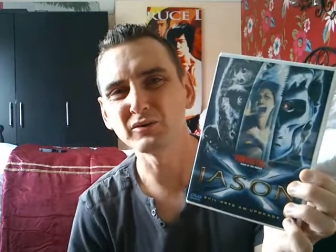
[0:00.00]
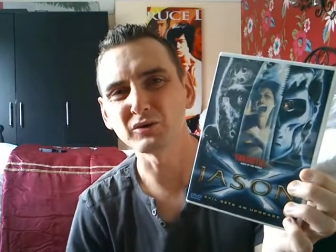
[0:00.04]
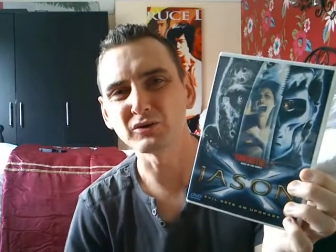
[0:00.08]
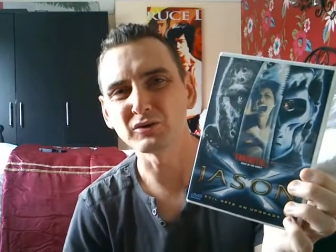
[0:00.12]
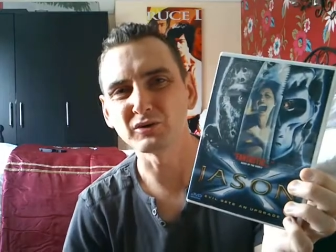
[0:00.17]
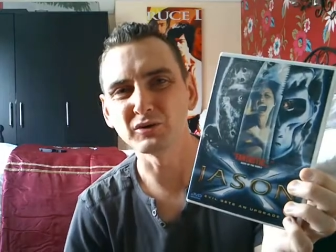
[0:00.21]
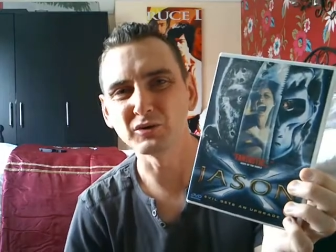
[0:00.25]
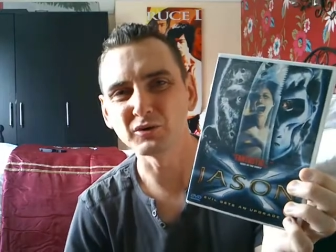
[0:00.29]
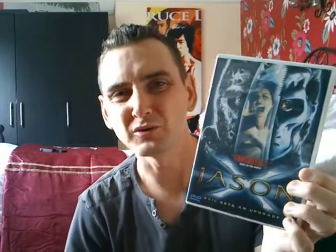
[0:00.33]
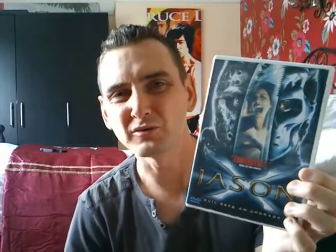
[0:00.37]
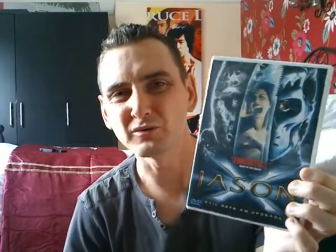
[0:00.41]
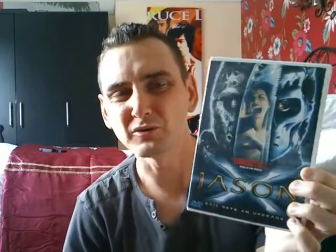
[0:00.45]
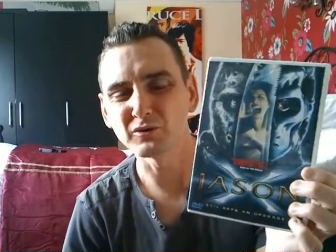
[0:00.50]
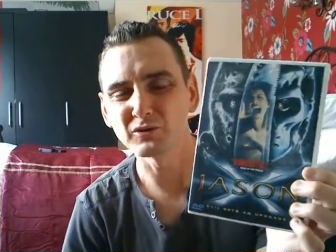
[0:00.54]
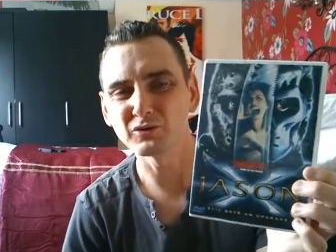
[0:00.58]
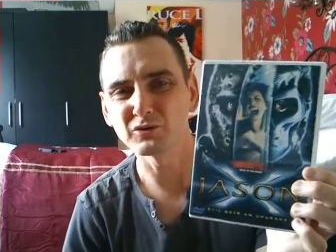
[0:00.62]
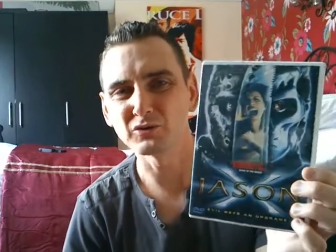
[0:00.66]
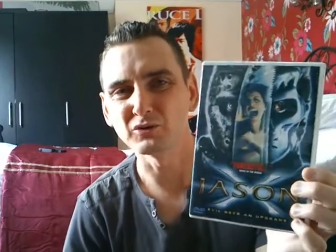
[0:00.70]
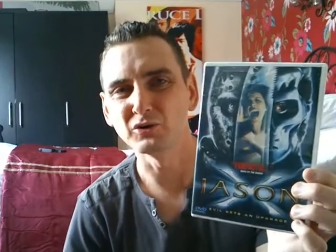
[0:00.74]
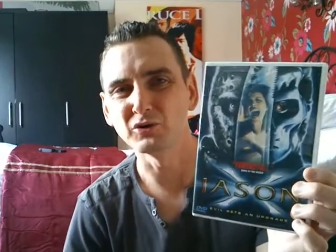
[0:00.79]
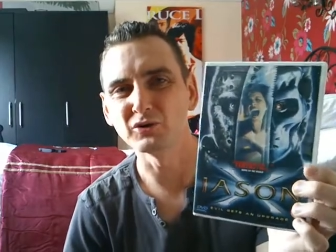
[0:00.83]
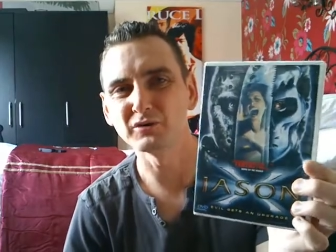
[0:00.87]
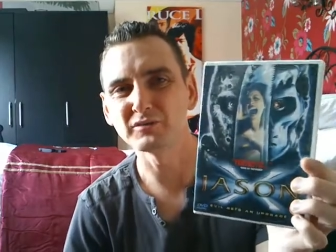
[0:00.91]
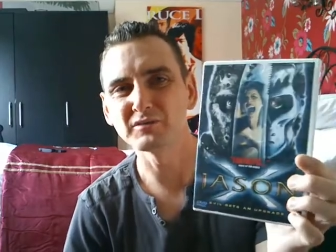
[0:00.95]
does look
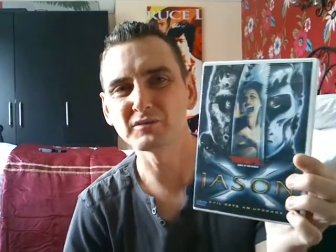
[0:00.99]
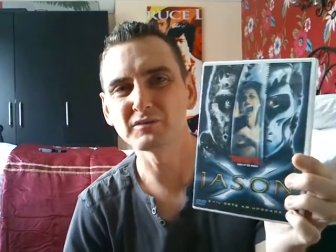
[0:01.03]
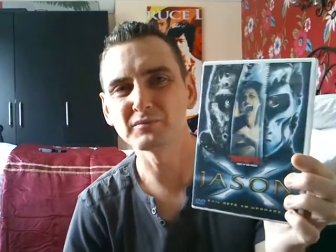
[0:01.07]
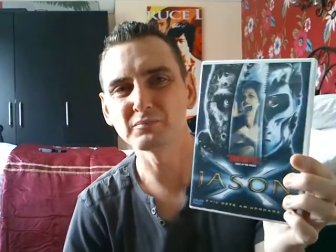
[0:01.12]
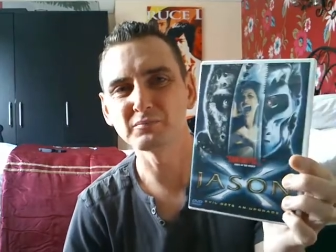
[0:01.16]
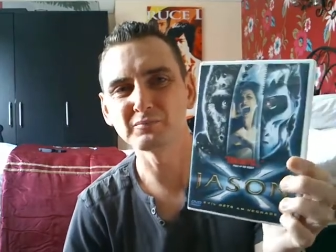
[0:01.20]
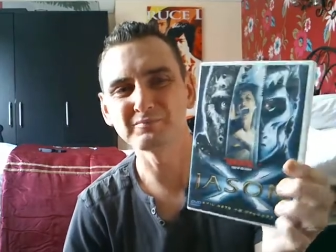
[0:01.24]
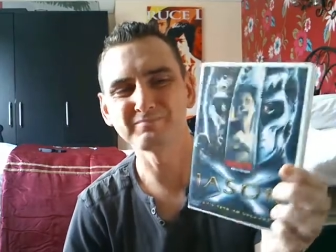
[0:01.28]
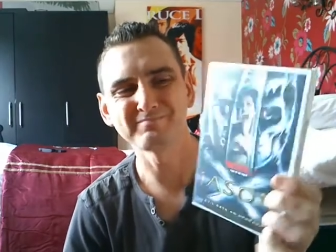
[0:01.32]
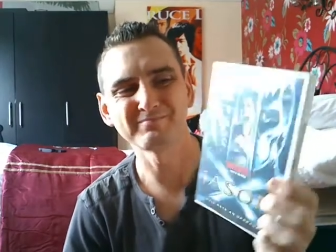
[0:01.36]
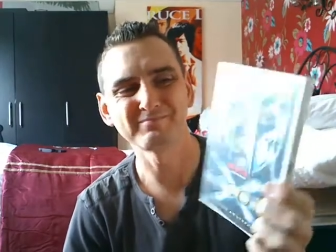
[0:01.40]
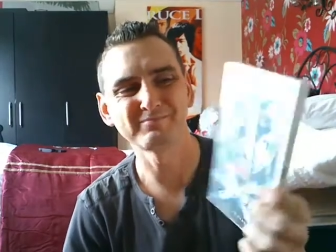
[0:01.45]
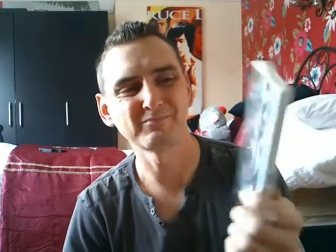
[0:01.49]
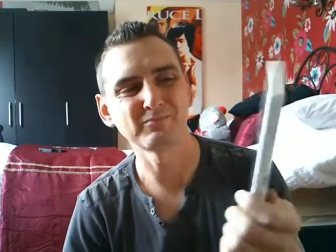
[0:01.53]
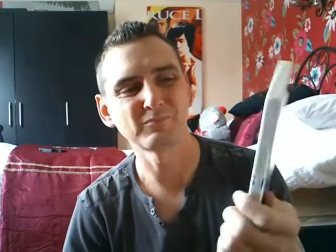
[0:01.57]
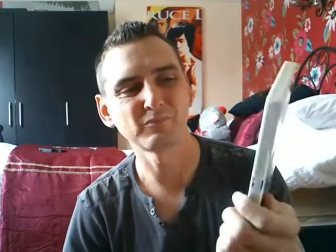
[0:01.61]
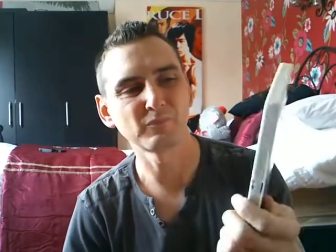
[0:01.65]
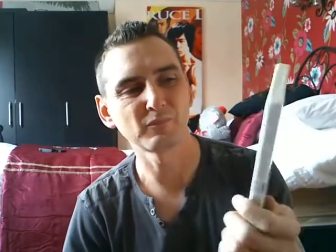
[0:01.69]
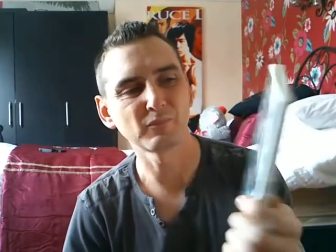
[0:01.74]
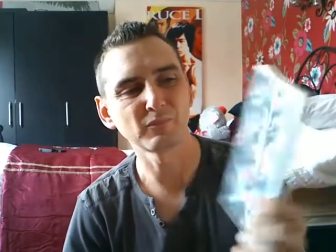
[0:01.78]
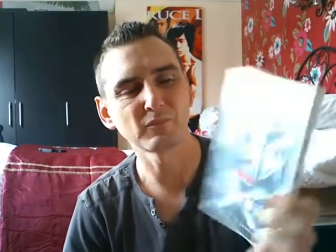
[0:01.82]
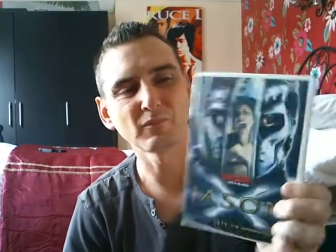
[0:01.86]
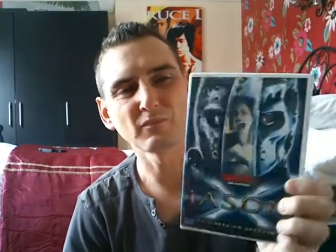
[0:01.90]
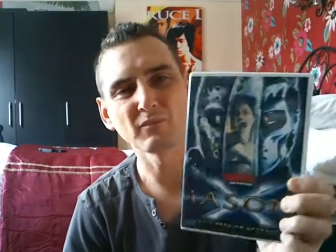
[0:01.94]
sort of,
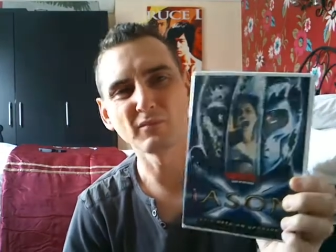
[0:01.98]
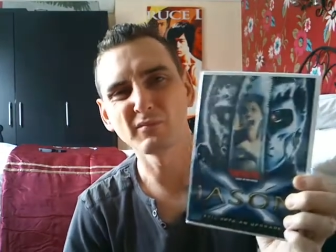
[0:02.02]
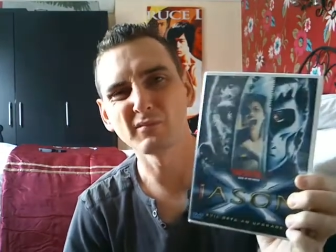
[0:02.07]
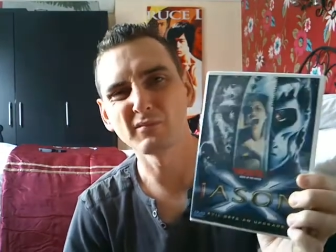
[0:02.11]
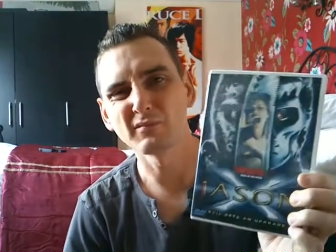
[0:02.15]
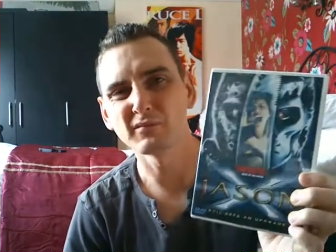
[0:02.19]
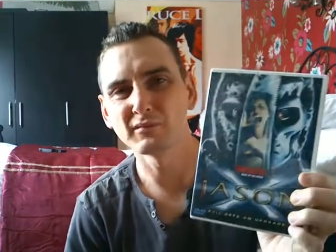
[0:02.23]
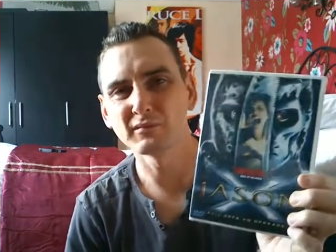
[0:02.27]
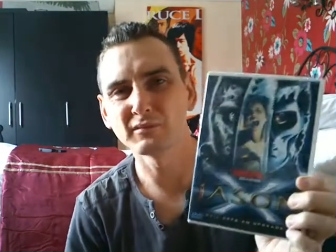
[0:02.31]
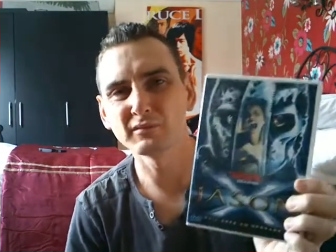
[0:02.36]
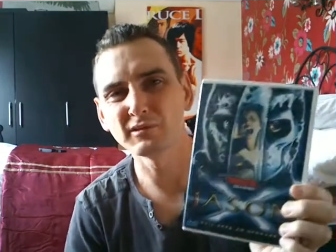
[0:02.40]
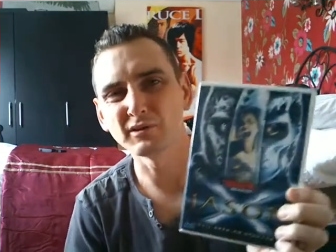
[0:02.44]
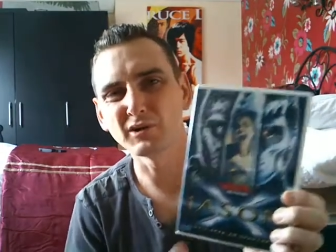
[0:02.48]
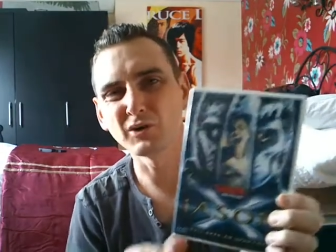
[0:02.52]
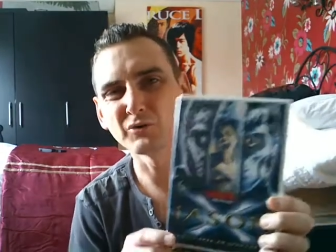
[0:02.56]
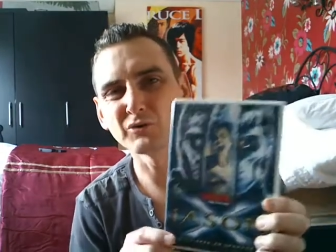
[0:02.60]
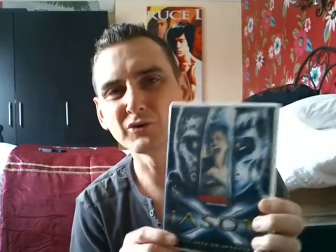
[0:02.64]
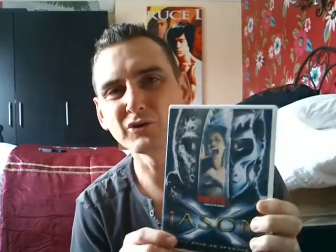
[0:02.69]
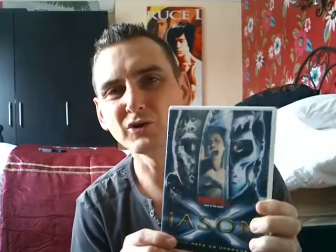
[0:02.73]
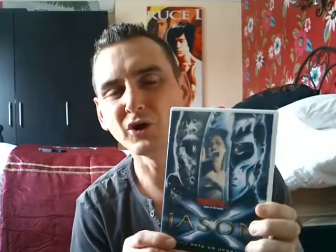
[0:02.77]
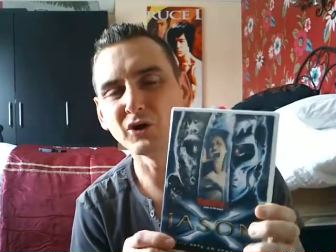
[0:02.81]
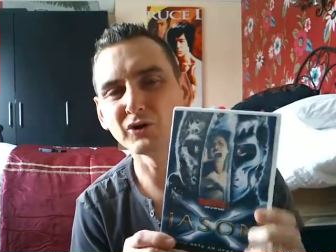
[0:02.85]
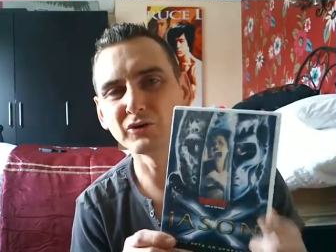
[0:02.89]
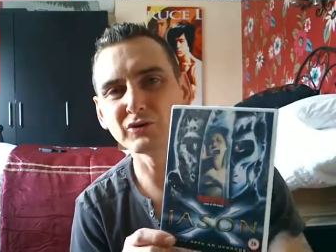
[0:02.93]
you know,
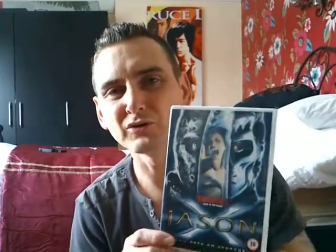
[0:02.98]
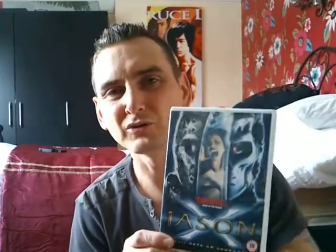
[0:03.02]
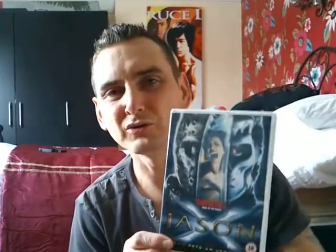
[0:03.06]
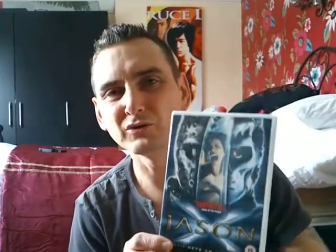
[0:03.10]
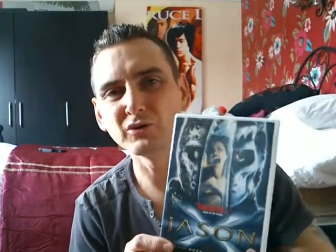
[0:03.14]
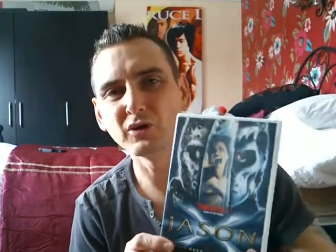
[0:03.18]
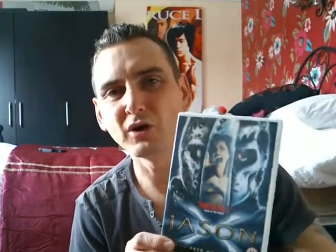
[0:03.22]
it's not as